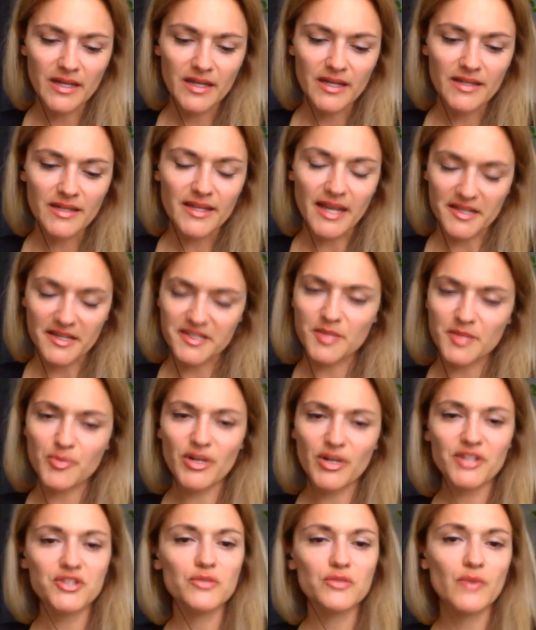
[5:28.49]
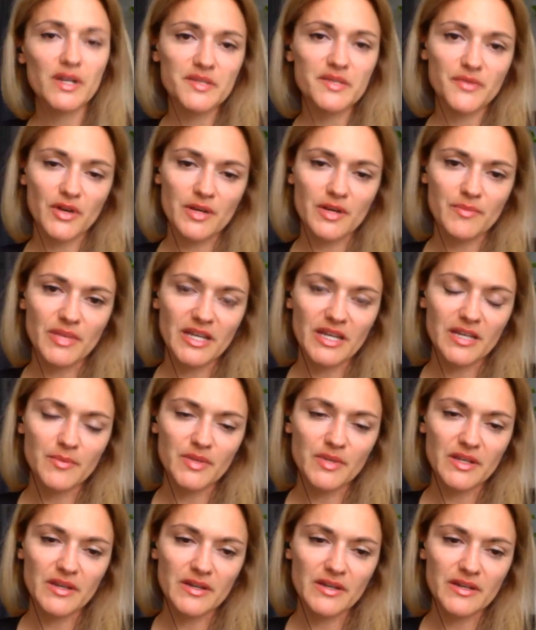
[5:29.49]
yes, the pressure was very big
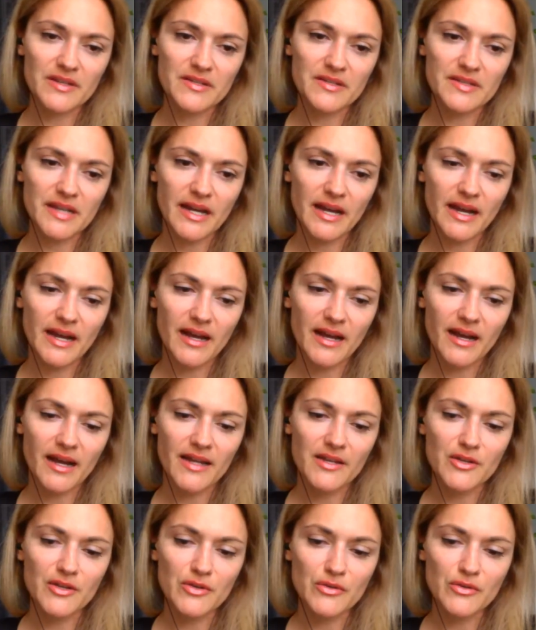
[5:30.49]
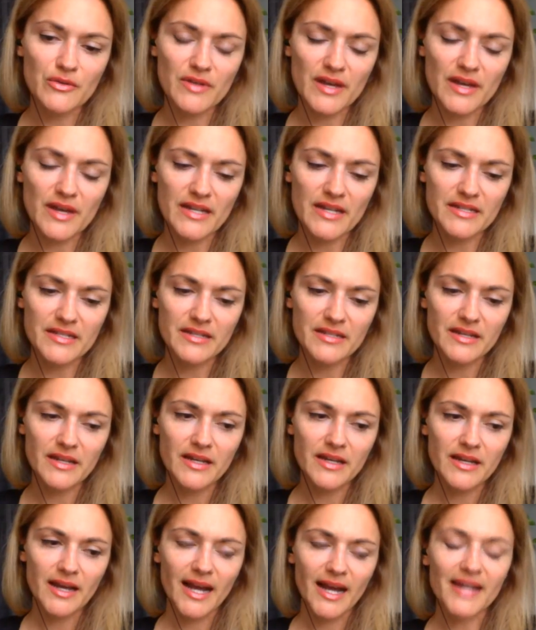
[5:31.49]
because I knew that
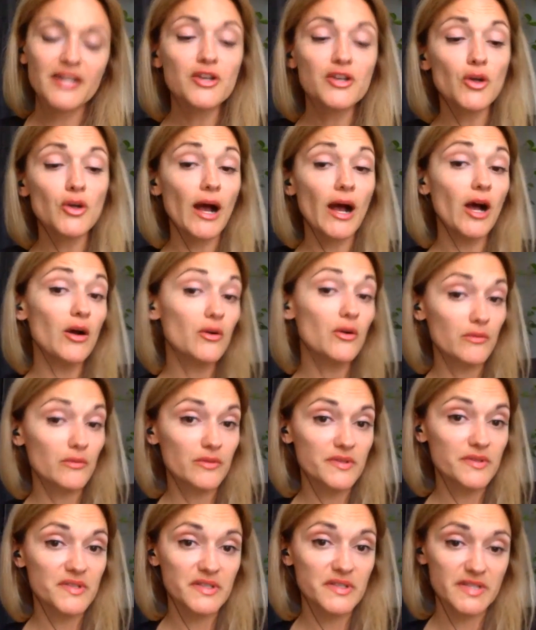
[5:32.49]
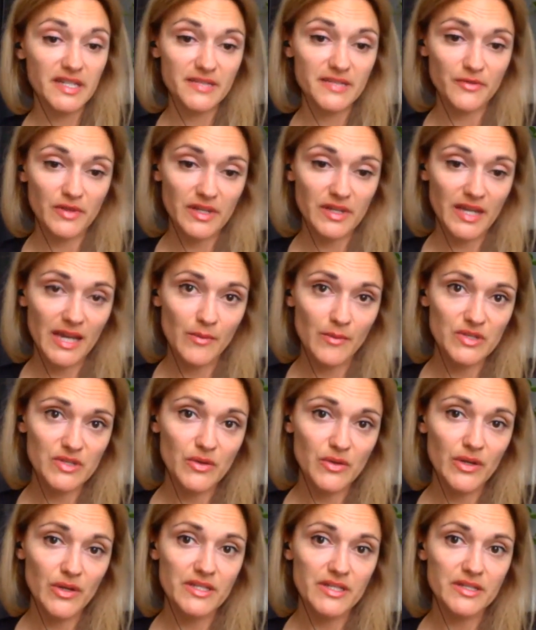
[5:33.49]
I didn't know how successful the game was
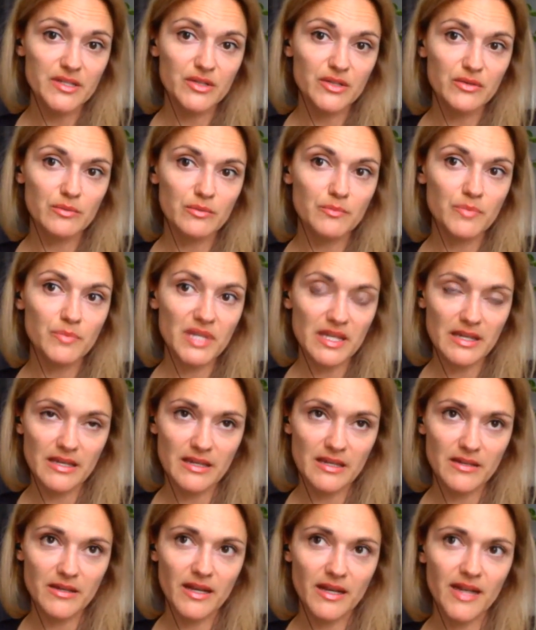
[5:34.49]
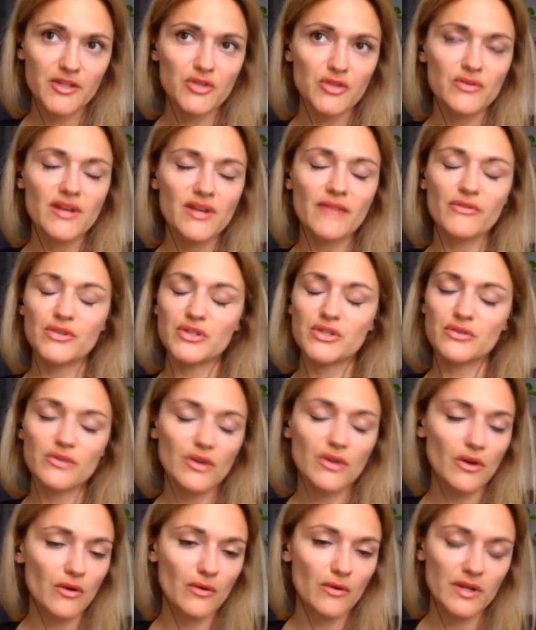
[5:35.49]
going to be. And you never do
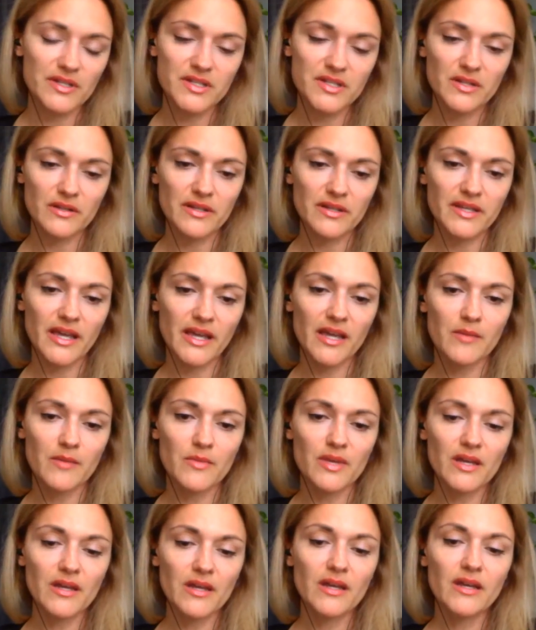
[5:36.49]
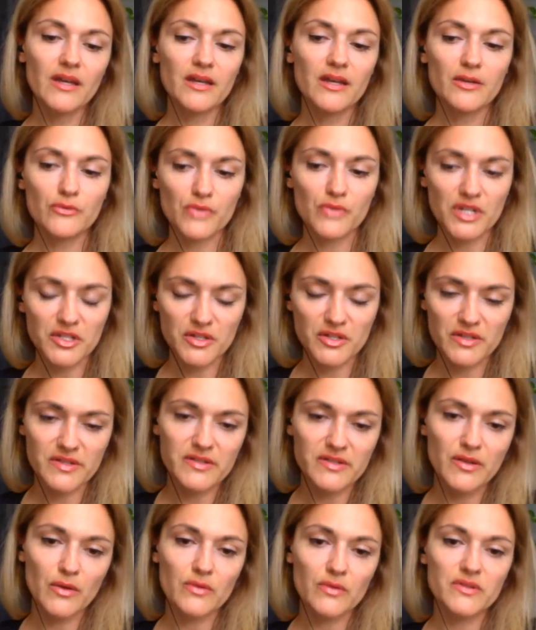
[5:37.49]
know until a game
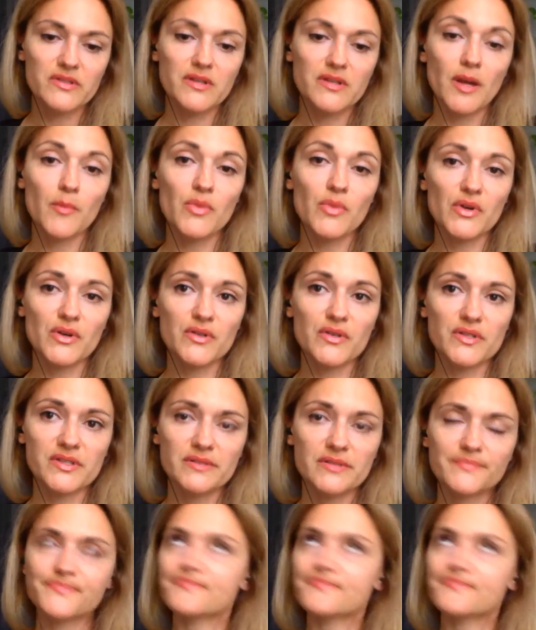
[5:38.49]
reaches those numbers.